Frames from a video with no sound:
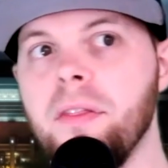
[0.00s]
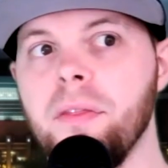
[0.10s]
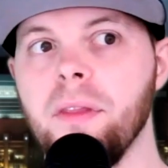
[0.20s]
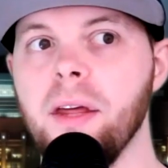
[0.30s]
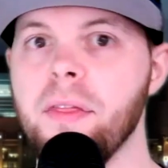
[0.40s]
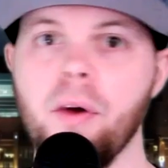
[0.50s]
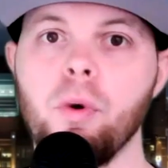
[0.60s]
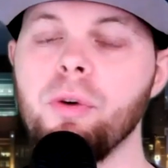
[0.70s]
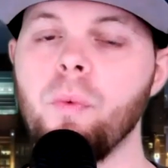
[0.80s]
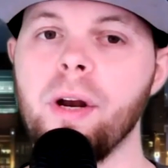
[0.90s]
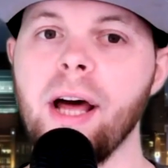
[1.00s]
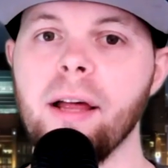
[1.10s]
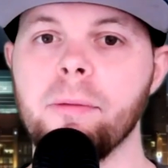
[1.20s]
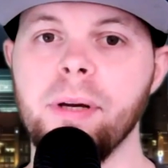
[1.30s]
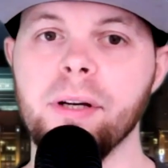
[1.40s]
like, they wouldn't want
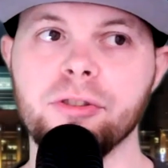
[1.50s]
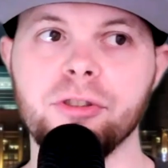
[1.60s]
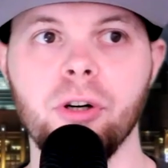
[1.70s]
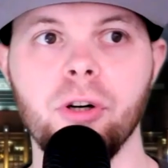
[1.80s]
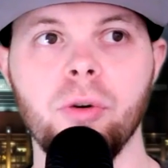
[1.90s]
Alec Pierce. So